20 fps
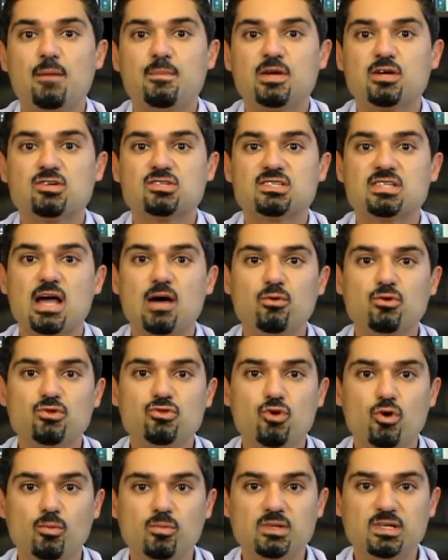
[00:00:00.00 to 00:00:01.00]
because they will
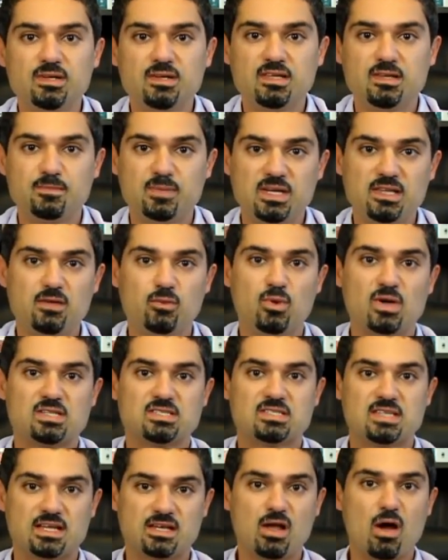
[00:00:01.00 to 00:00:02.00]
normally be the
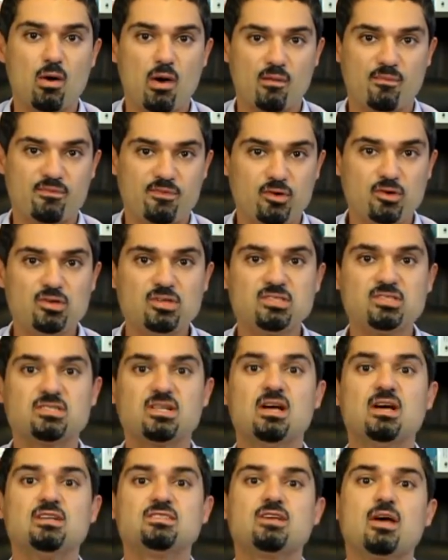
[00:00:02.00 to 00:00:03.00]
ones that go up first.